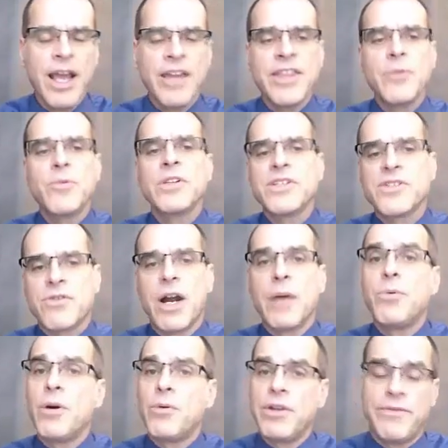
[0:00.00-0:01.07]
And then we'll
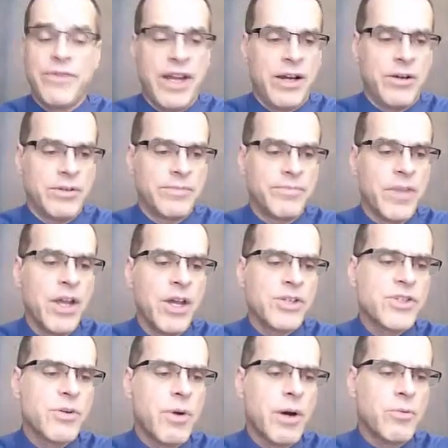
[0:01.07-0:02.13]
describe what we found.
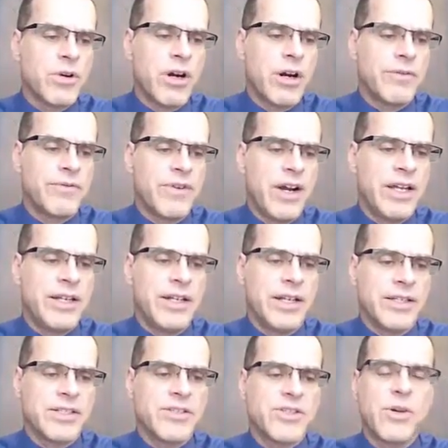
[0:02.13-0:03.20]
So what were our
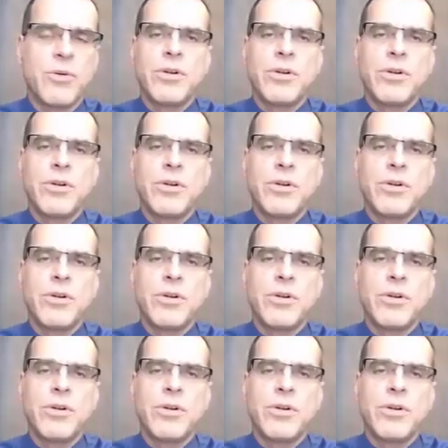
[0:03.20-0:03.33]
findings?